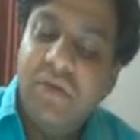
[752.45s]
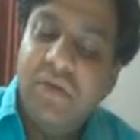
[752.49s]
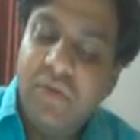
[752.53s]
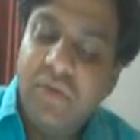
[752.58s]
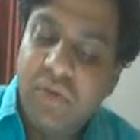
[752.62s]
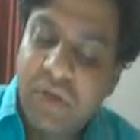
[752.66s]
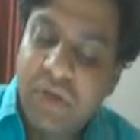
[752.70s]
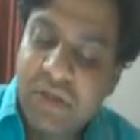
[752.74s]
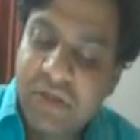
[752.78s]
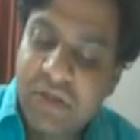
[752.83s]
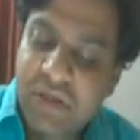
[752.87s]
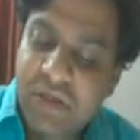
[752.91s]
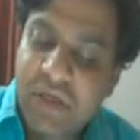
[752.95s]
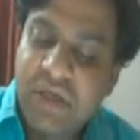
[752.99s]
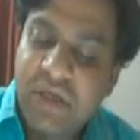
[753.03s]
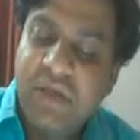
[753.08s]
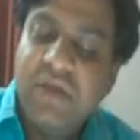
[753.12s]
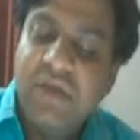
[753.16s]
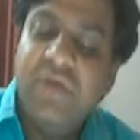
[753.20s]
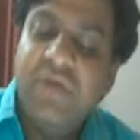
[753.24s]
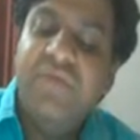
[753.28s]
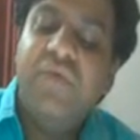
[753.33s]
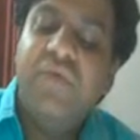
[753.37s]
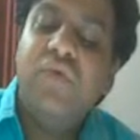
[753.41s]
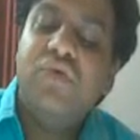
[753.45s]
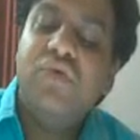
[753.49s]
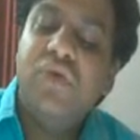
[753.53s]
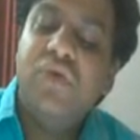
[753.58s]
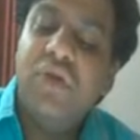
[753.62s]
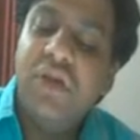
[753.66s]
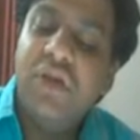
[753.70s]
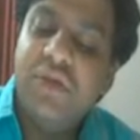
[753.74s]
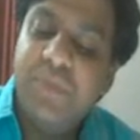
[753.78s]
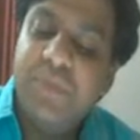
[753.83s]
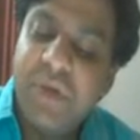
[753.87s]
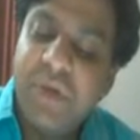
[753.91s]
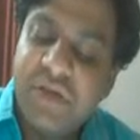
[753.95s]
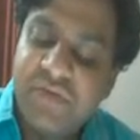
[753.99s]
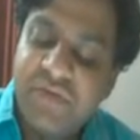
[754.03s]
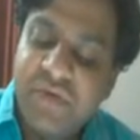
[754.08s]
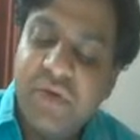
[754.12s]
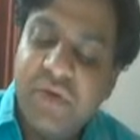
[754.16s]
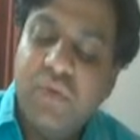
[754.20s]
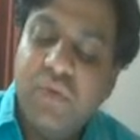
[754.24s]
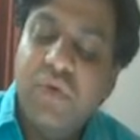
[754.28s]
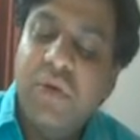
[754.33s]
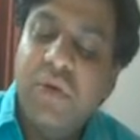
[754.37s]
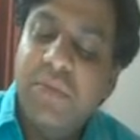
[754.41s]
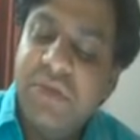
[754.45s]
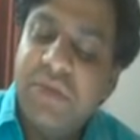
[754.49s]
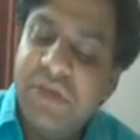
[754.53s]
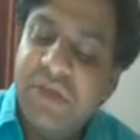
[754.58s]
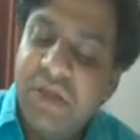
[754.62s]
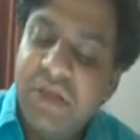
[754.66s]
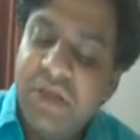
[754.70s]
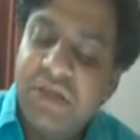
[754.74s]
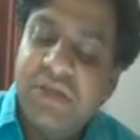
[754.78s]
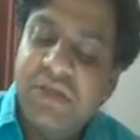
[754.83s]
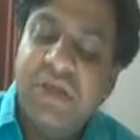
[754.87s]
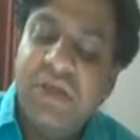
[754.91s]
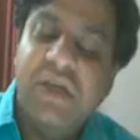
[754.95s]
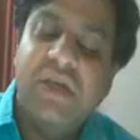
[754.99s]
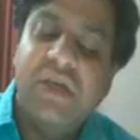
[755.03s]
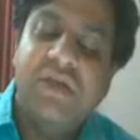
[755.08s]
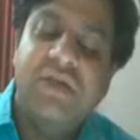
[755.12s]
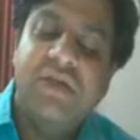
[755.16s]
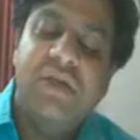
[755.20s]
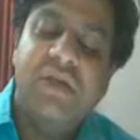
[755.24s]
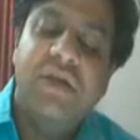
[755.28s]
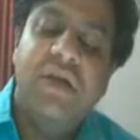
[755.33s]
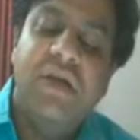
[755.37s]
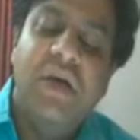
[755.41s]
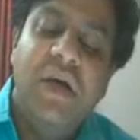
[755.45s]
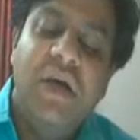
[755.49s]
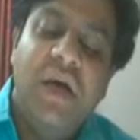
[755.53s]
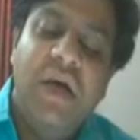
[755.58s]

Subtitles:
You can say the force on this +1 coulomb is in this direction,